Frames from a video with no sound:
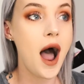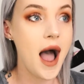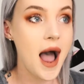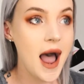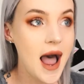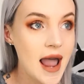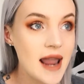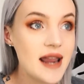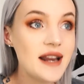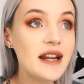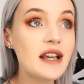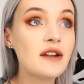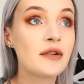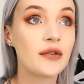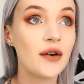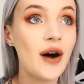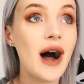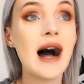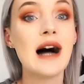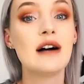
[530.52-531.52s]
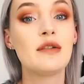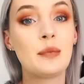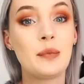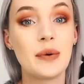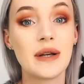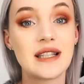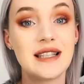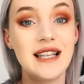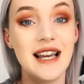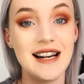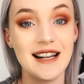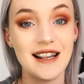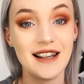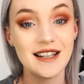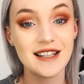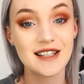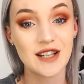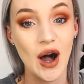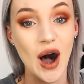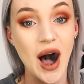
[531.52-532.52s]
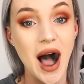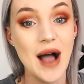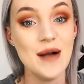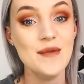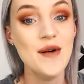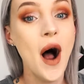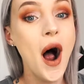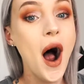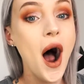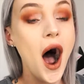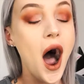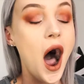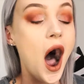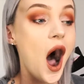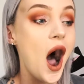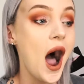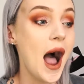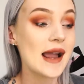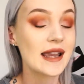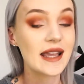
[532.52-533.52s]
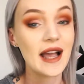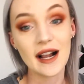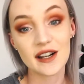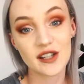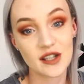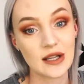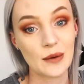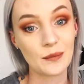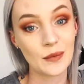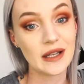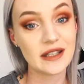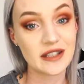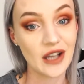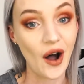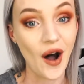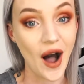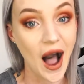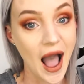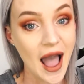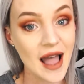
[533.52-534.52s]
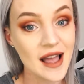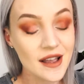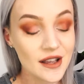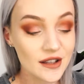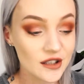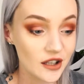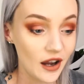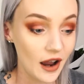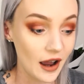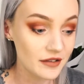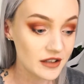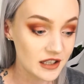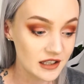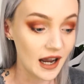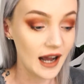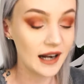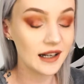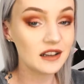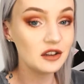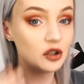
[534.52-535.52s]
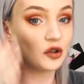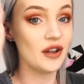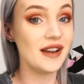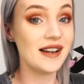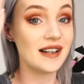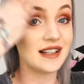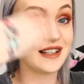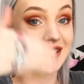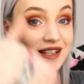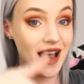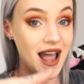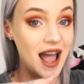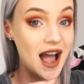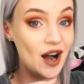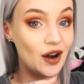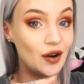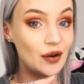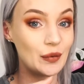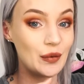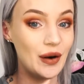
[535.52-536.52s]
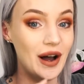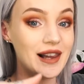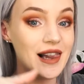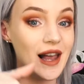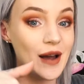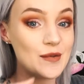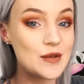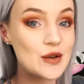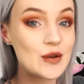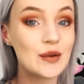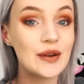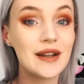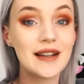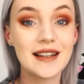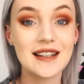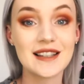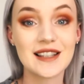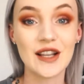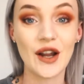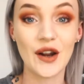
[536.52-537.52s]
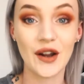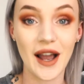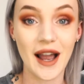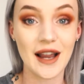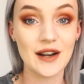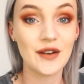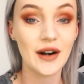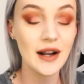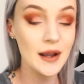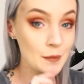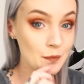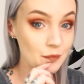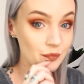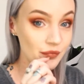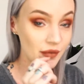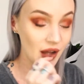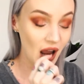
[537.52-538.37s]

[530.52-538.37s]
85% of the time, I catch someone's eye. So I've started looking down while I'm doing this. Okay, ready?